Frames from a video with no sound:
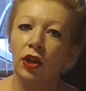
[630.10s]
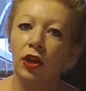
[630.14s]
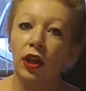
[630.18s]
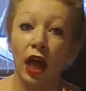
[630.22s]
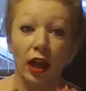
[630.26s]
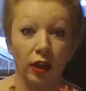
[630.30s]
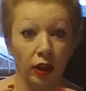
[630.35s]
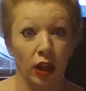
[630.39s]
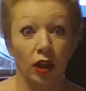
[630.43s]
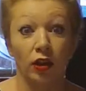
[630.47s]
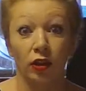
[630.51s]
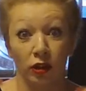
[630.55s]

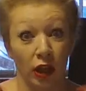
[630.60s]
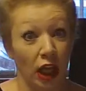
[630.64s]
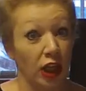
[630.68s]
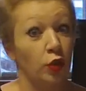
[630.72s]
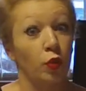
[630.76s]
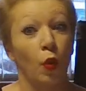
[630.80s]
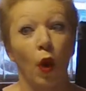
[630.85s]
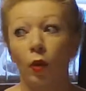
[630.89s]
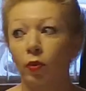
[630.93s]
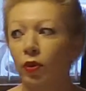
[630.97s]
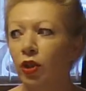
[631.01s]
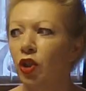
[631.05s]
and that's
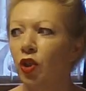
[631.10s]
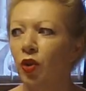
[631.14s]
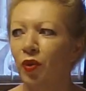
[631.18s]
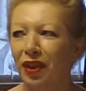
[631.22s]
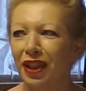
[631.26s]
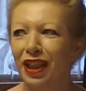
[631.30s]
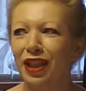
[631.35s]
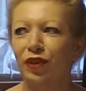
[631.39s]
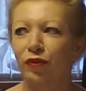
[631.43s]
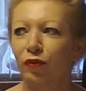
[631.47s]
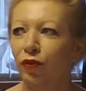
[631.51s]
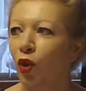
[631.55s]
why we're
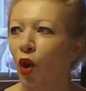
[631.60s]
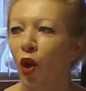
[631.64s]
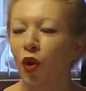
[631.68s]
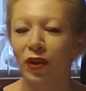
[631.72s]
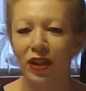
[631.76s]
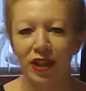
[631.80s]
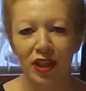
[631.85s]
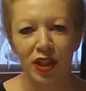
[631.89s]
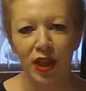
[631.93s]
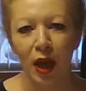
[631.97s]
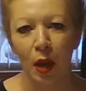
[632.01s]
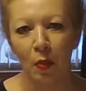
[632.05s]
doing this vlog
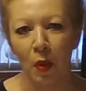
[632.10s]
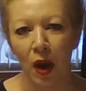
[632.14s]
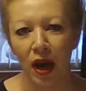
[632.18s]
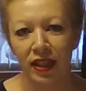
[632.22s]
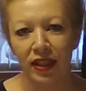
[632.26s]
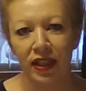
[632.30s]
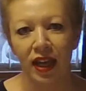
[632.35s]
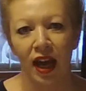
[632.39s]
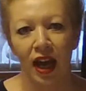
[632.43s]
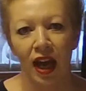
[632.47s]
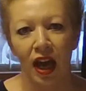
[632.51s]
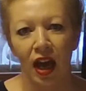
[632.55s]
in some
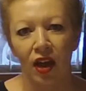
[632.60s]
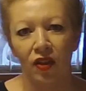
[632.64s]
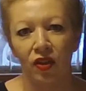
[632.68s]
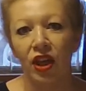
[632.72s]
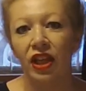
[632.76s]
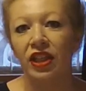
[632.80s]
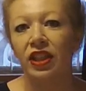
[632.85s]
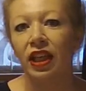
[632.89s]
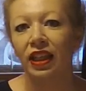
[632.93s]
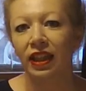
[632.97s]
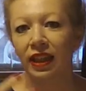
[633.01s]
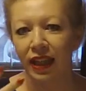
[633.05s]
ways,
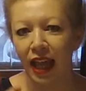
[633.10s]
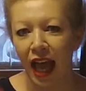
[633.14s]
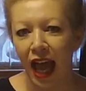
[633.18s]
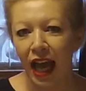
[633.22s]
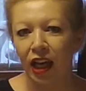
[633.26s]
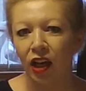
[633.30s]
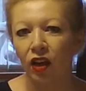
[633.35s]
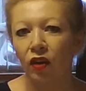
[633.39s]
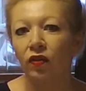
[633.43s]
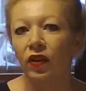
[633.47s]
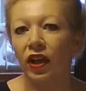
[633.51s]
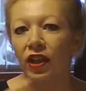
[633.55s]
there's a
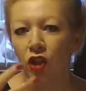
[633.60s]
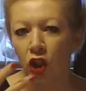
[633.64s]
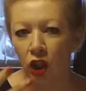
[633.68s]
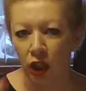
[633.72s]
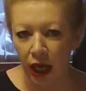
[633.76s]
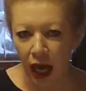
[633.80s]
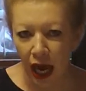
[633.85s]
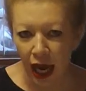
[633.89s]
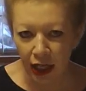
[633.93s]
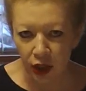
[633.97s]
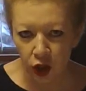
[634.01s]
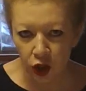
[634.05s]
lack of
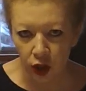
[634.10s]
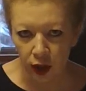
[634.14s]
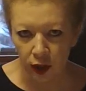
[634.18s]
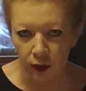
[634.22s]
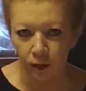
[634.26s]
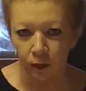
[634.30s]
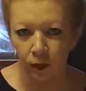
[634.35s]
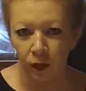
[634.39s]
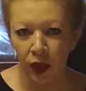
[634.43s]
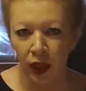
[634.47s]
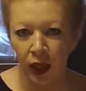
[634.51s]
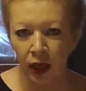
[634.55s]

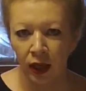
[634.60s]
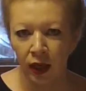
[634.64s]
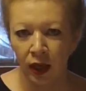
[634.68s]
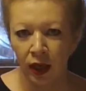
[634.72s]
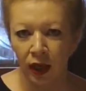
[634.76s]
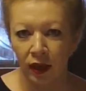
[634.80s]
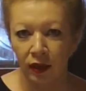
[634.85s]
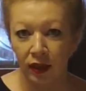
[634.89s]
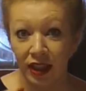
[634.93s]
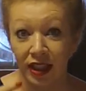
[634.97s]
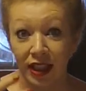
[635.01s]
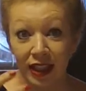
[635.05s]
education
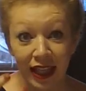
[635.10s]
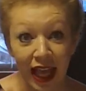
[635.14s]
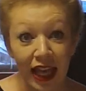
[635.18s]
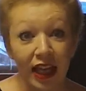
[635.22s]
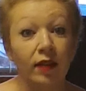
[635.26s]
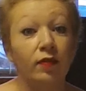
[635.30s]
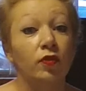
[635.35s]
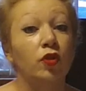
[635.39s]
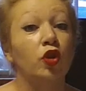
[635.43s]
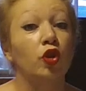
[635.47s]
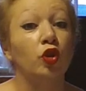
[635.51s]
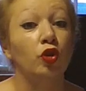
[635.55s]
there's a
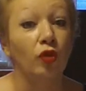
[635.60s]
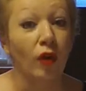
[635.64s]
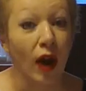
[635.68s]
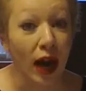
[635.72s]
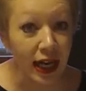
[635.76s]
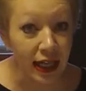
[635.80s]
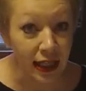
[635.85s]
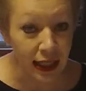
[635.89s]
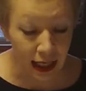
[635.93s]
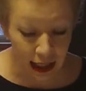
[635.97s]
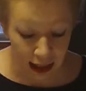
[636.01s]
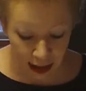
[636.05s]
lack of
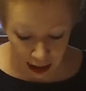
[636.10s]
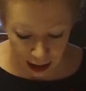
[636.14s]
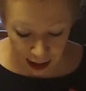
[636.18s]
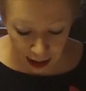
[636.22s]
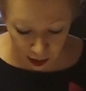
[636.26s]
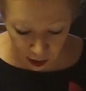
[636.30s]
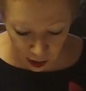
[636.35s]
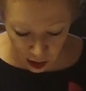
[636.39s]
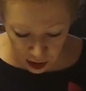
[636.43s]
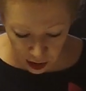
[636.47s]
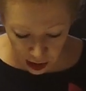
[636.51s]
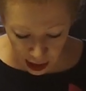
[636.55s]
training
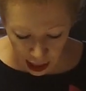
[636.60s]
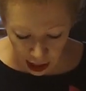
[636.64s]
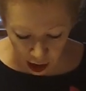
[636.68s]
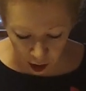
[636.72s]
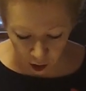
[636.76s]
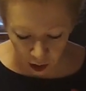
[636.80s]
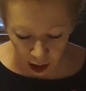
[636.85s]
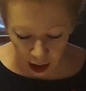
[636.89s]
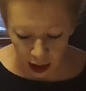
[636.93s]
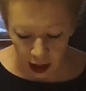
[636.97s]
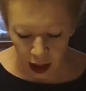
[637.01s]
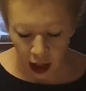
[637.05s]
in this
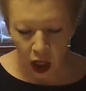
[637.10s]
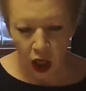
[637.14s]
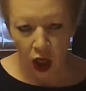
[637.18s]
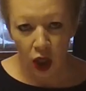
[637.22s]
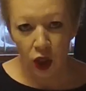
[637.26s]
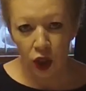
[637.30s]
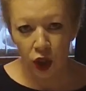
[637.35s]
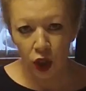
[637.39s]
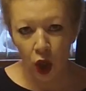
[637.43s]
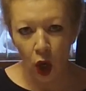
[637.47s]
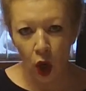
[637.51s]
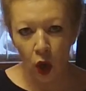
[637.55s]
area
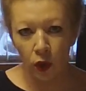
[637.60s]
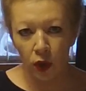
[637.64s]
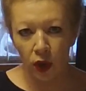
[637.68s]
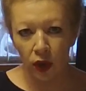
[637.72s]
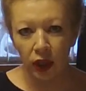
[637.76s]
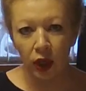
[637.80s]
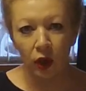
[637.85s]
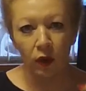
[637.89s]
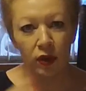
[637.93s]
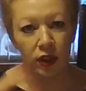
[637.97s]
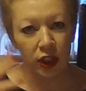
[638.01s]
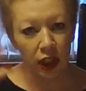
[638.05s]
so that
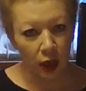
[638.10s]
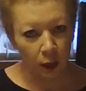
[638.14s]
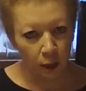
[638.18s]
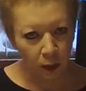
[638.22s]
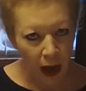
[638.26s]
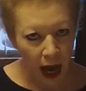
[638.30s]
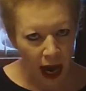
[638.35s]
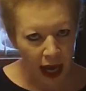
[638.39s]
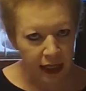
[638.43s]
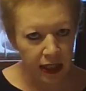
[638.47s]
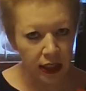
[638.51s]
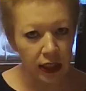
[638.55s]
there is a
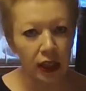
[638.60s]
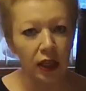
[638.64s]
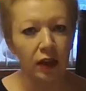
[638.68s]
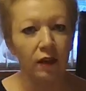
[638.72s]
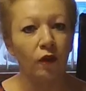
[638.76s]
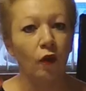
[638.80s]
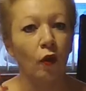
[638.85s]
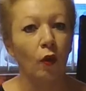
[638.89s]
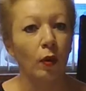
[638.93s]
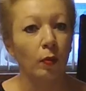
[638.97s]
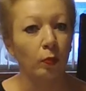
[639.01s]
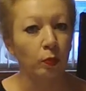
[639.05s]
capacity
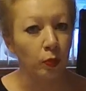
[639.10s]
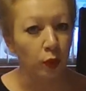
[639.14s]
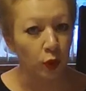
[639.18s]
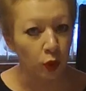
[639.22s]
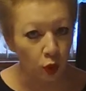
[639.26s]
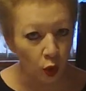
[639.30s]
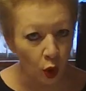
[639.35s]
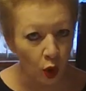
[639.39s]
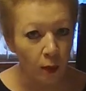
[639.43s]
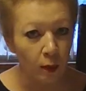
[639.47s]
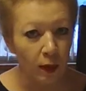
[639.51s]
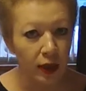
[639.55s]
for
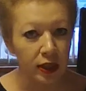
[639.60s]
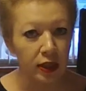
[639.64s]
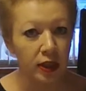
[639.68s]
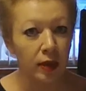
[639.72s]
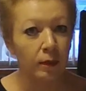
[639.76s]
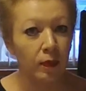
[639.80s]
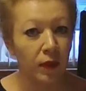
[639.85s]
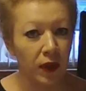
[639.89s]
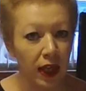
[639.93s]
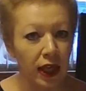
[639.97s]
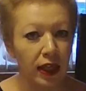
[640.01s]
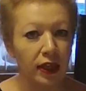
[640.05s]
employment
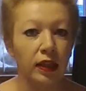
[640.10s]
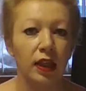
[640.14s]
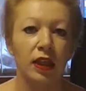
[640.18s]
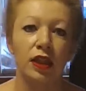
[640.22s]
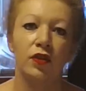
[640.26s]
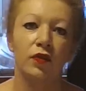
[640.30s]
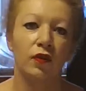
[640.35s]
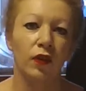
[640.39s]
in this